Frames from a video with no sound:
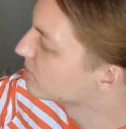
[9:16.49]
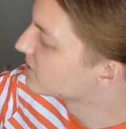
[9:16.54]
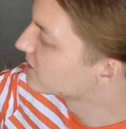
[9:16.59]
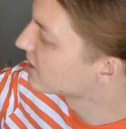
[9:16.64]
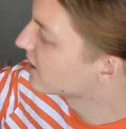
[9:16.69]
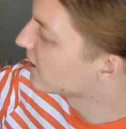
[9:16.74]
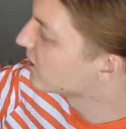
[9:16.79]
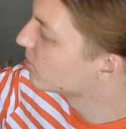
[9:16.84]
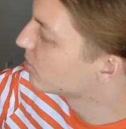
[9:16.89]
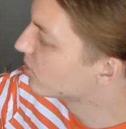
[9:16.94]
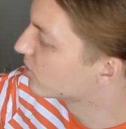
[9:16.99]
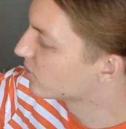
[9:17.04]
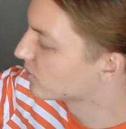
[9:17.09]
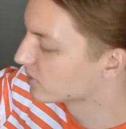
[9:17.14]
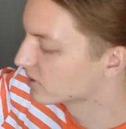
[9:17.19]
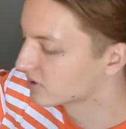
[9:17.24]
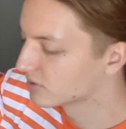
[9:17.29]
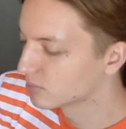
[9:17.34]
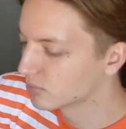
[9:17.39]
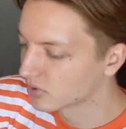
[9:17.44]
style more, where
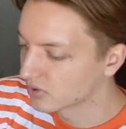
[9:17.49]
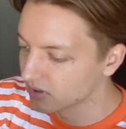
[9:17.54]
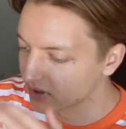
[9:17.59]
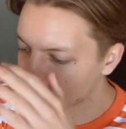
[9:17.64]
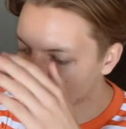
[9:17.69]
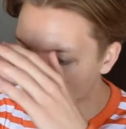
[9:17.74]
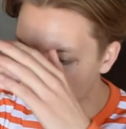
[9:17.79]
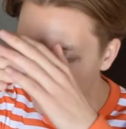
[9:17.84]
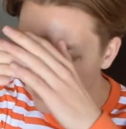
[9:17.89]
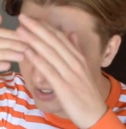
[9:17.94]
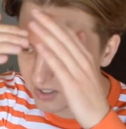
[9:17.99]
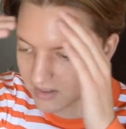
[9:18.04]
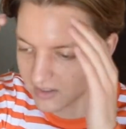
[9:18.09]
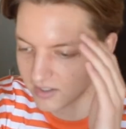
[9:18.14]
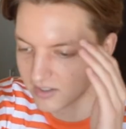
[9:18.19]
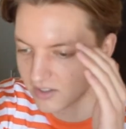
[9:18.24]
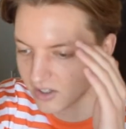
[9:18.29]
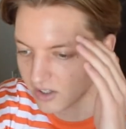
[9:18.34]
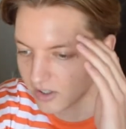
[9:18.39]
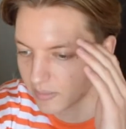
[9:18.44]
it's more kind of like the
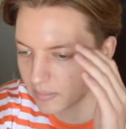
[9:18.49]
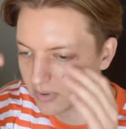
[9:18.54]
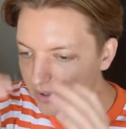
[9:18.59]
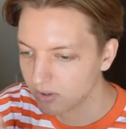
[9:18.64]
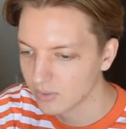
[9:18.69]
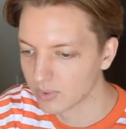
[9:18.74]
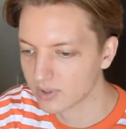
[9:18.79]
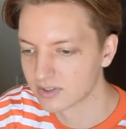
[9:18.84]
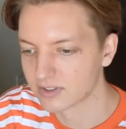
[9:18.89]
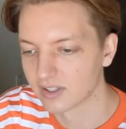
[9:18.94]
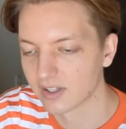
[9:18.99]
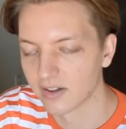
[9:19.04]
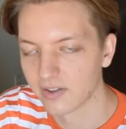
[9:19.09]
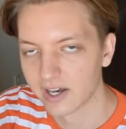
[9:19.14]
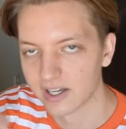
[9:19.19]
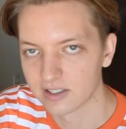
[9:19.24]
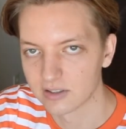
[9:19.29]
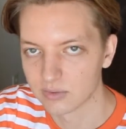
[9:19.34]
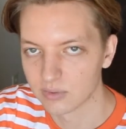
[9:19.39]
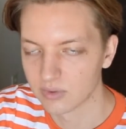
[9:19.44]
duckbill, whereas the
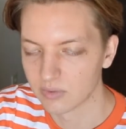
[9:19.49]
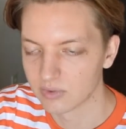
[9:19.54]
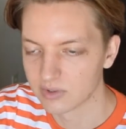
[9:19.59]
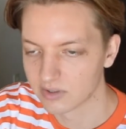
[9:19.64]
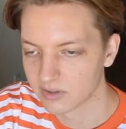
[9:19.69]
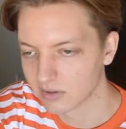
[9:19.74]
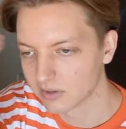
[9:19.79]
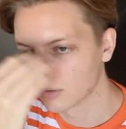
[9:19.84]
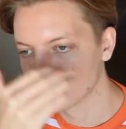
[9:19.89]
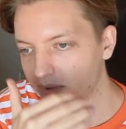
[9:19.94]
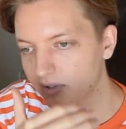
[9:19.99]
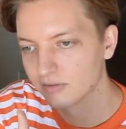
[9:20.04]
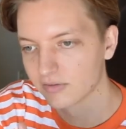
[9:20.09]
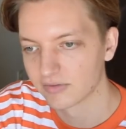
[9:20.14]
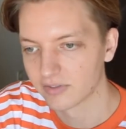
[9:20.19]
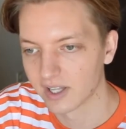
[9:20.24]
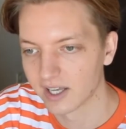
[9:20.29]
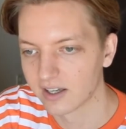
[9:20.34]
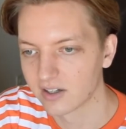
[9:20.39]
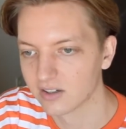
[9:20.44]
last one was a little bit
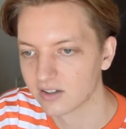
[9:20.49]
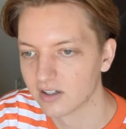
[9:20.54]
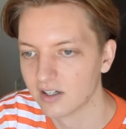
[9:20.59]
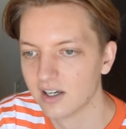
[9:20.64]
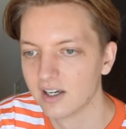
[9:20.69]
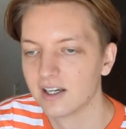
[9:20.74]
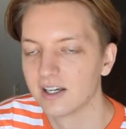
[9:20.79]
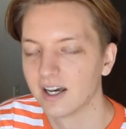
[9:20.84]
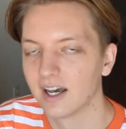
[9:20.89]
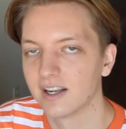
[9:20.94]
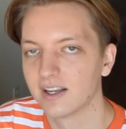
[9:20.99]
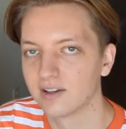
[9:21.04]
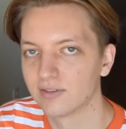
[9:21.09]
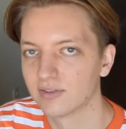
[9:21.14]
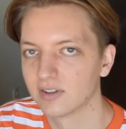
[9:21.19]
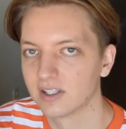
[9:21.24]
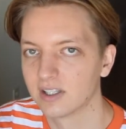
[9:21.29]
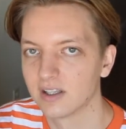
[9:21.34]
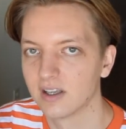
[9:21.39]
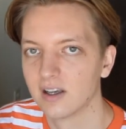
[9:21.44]
flatter. I
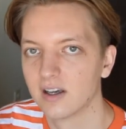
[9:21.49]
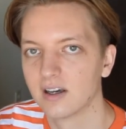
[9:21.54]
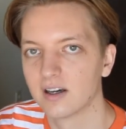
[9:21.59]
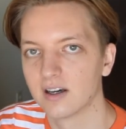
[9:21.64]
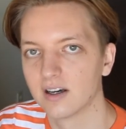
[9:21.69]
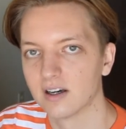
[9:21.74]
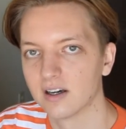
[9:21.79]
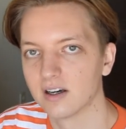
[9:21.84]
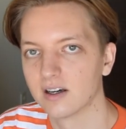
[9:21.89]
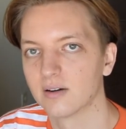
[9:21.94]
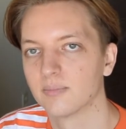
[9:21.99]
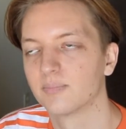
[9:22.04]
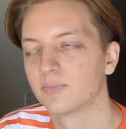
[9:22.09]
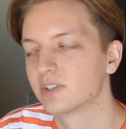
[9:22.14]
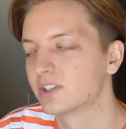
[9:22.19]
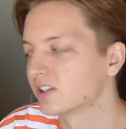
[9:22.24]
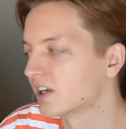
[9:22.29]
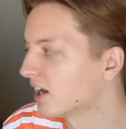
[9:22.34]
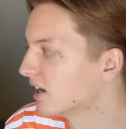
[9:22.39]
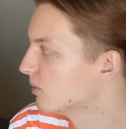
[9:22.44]
definitely uh,
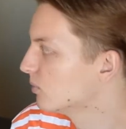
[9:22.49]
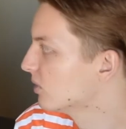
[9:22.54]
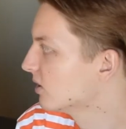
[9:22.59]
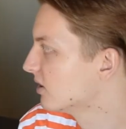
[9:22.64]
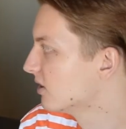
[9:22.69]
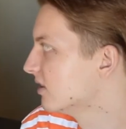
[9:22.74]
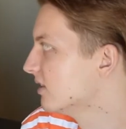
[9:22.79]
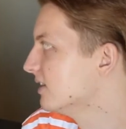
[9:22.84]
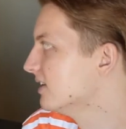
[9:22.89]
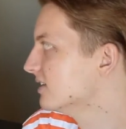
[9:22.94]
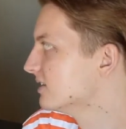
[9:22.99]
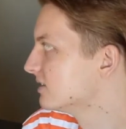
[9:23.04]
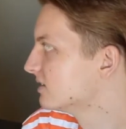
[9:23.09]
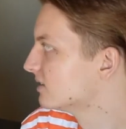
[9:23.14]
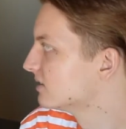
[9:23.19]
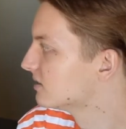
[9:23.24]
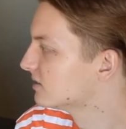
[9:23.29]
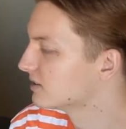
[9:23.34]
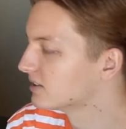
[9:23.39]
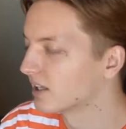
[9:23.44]
side with this
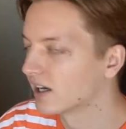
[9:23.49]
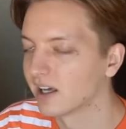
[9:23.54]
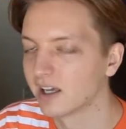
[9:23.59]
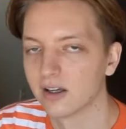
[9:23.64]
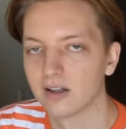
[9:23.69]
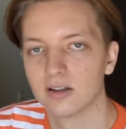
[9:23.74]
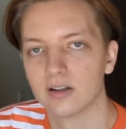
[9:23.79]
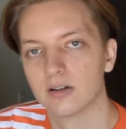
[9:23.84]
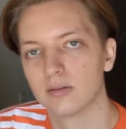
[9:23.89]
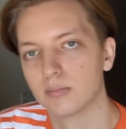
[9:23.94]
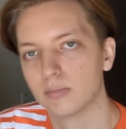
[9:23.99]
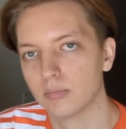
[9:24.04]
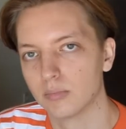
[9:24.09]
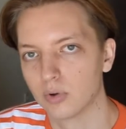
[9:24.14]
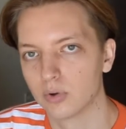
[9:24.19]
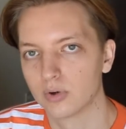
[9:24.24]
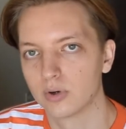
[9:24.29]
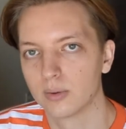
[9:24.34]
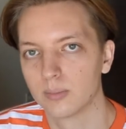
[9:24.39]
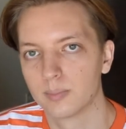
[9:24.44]
style
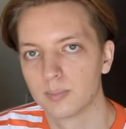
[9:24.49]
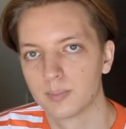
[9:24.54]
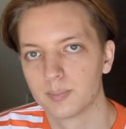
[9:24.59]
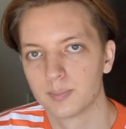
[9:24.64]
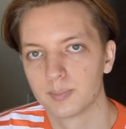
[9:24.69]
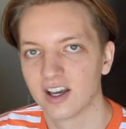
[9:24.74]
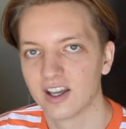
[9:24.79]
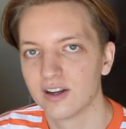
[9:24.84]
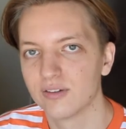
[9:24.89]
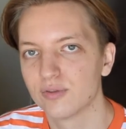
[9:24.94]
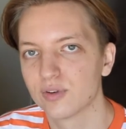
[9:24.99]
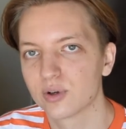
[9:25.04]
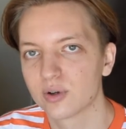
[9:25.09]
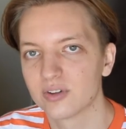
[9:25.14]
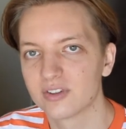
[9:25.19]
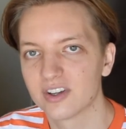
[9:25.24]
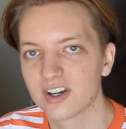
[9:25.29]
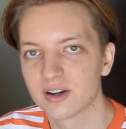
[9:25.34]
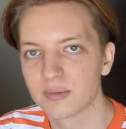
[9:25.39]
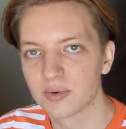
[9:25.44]
more. And if we're going
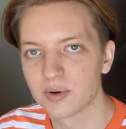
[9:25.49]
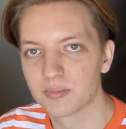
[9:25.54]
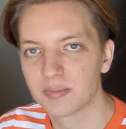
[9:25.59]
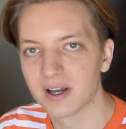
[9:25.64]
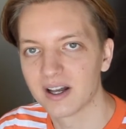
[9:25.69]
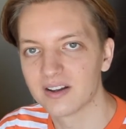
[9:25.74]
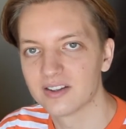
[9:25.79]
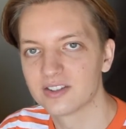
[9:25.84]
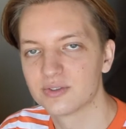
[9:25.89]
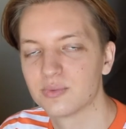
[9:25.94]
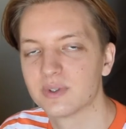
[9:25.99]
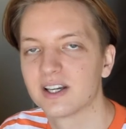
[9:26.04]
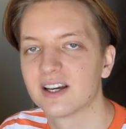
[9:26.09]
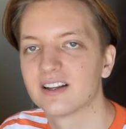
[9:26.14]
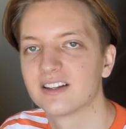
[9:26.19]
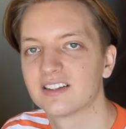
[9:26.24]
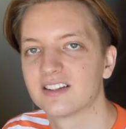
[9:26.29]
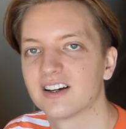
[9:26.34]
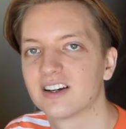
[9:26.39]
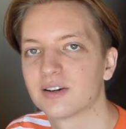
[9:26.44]
to talk about Palace, we got
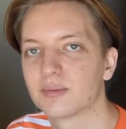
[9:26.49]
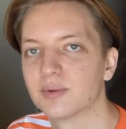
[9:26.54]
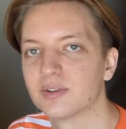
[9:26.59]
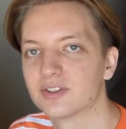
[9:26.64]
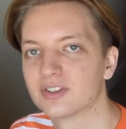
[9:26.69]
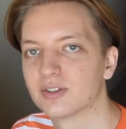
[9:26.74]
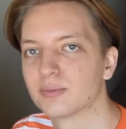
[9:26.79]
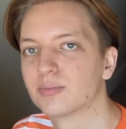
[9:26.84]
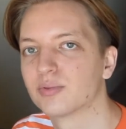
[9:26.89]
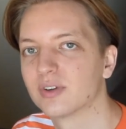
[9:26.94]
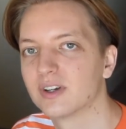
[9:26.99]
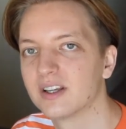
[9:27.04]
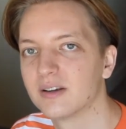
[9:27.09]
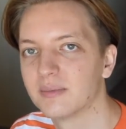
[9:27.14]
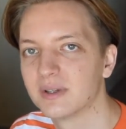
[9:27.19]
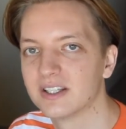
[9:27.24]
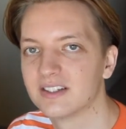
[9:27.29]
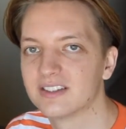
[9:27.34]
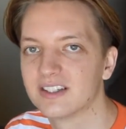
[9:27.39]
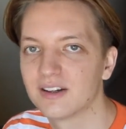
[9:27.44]
to talk about Supreme.
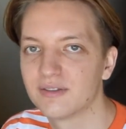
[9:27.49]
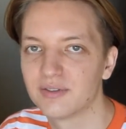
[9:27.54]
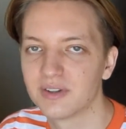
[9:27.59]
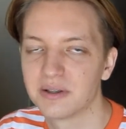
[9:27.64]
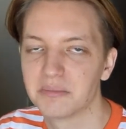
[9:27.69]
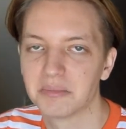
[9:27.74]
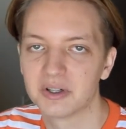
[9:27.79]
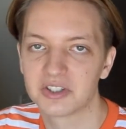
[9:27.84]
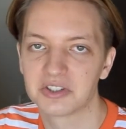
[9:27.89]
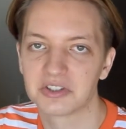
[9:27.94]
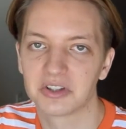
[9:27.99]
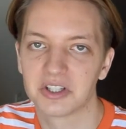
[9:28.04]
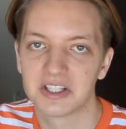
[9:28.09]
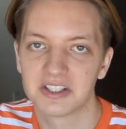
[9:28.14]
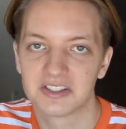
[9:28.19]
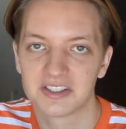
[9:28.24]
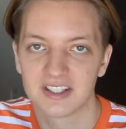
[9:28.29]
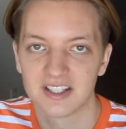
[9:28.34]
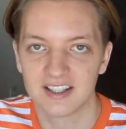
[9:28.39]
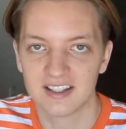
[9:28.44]
He's definitely much
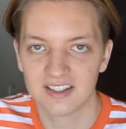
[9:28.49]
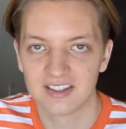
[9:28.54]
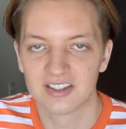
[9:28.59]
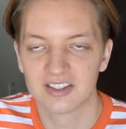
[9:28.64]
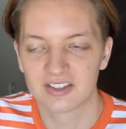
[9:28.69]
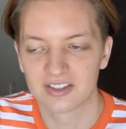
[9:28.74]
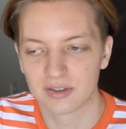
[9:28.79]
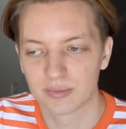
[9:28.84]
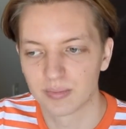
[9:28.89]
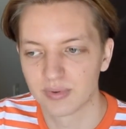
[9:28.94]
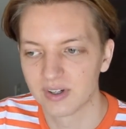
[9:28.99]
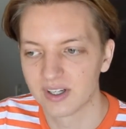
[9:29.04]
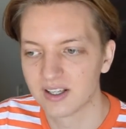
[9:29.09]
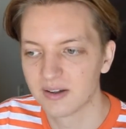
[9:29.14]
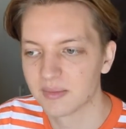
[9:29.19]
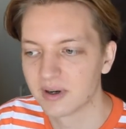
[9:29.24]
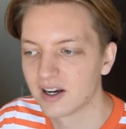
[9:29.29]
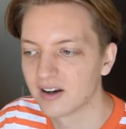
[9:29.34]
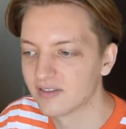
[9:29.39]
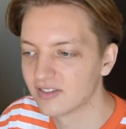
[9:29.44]
less into
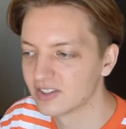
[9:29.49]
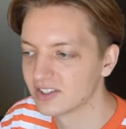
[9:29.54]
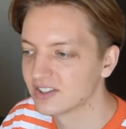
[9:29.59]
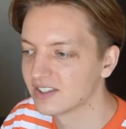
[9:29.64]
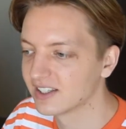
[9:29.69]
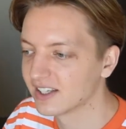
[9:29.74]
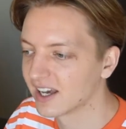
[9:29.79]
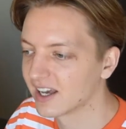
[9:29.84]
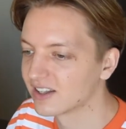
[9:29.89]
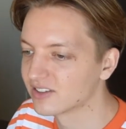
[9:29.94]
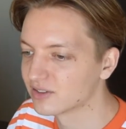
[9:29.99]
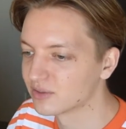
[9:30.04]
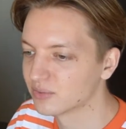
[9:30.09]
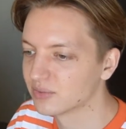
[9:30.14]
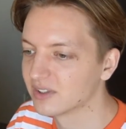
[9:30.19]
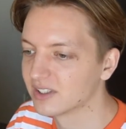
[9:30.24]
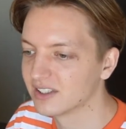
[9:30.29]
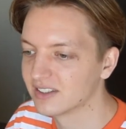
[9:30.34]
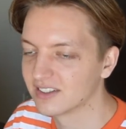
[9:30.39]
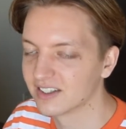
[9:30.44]
Supreme, obviously hasn't
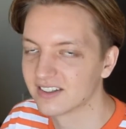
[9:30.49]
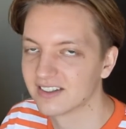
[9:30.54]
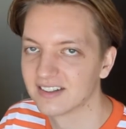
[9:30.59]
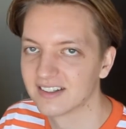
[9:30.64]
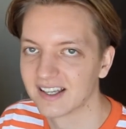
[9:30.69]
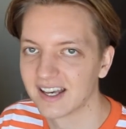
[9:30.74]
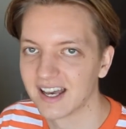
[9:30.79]
really done the